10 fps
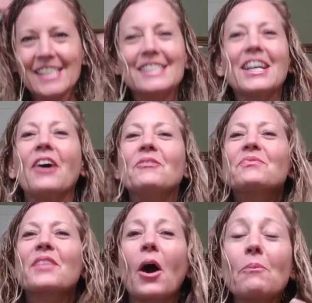So
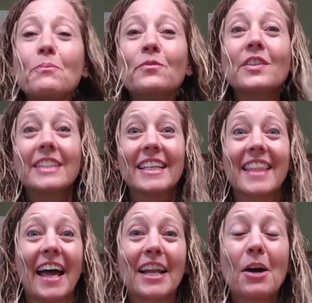hopefully
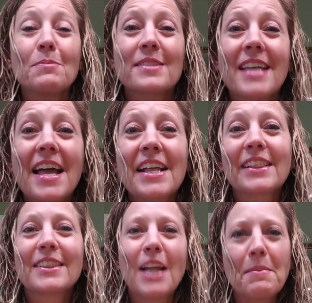that helps.
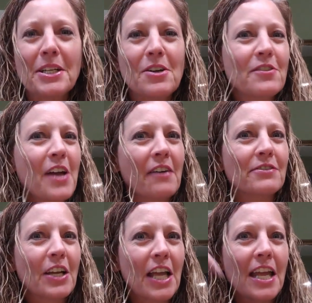Let me know if you
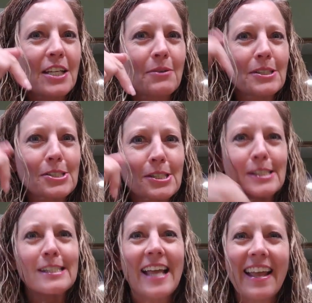have any
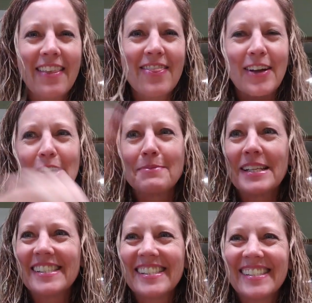questions in the
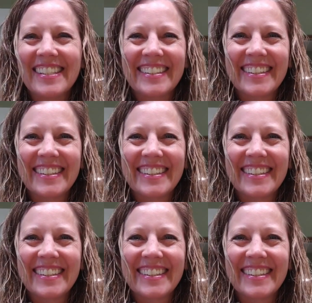comments.